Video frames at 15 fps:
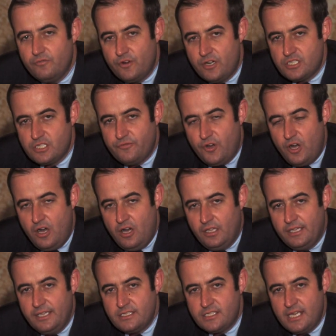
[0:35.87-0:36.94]
First of
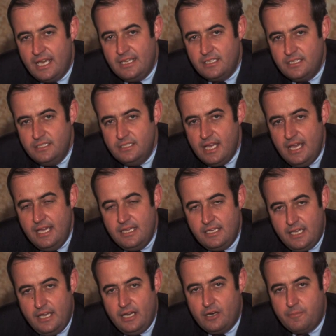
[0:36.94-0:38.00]
all is a
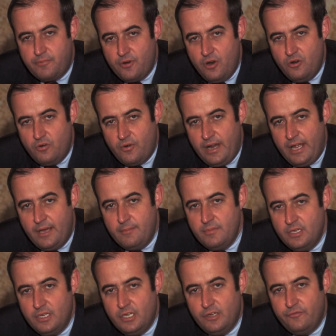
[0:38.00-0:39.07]
daycare program